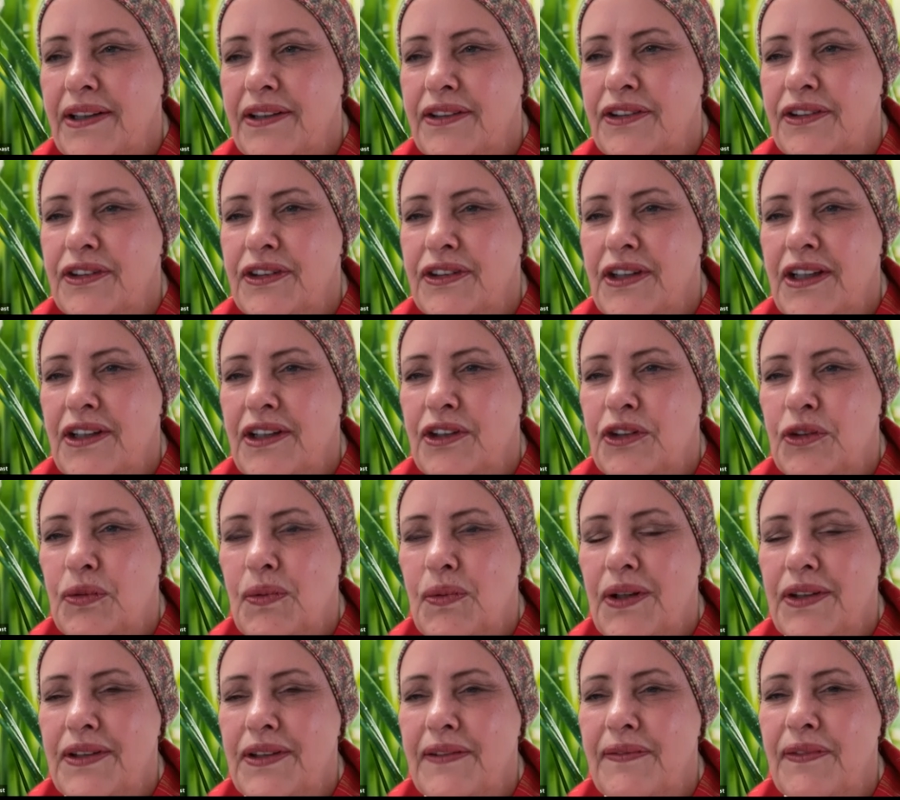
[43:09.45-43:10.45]
It's, it's
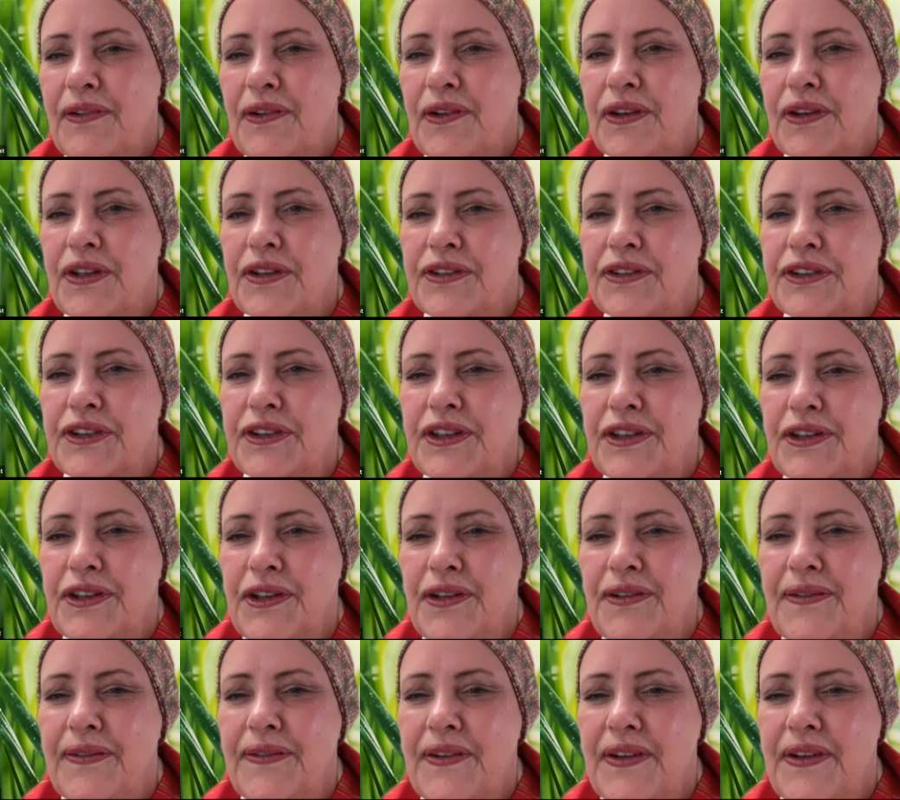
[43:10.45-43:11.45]
wonderful to see
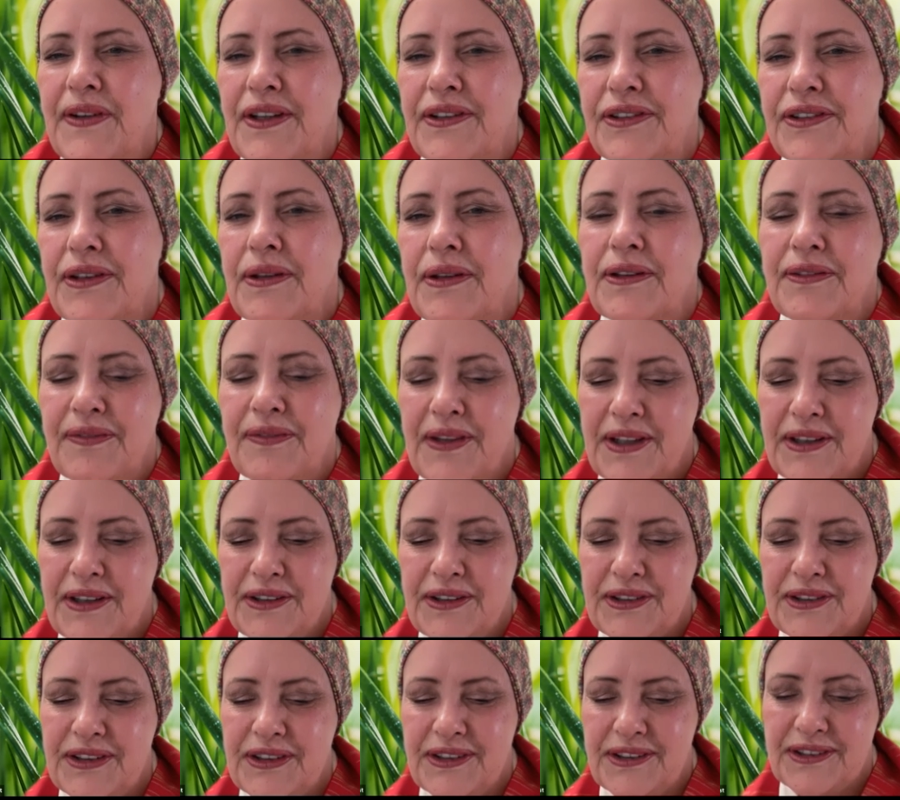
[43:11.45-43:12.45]
new face,
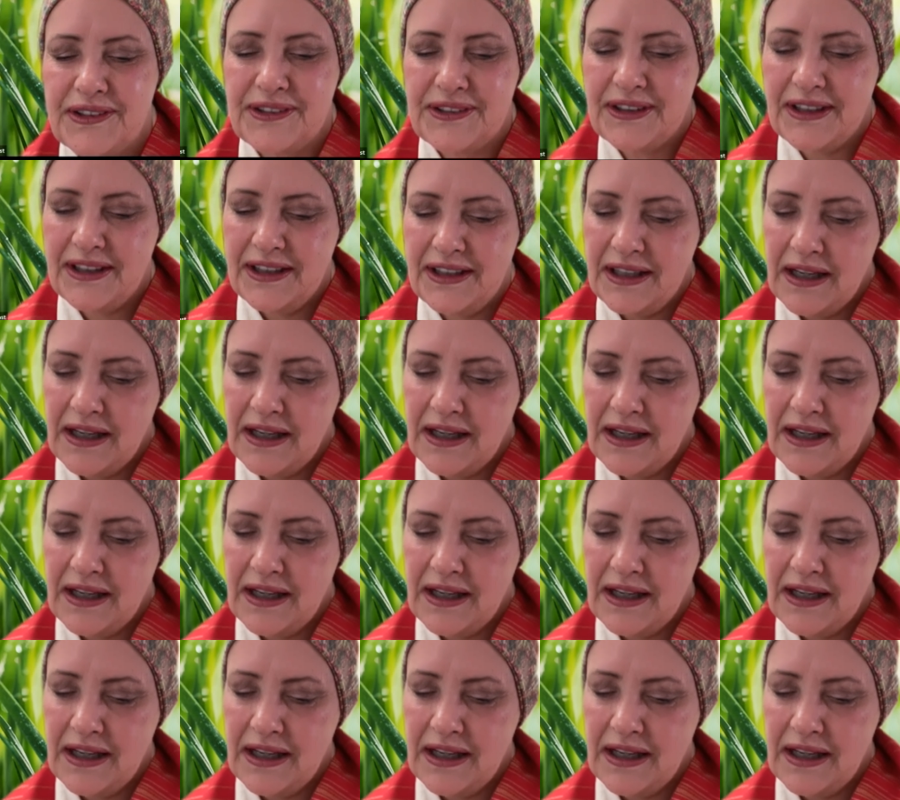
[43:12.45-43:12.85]
faces.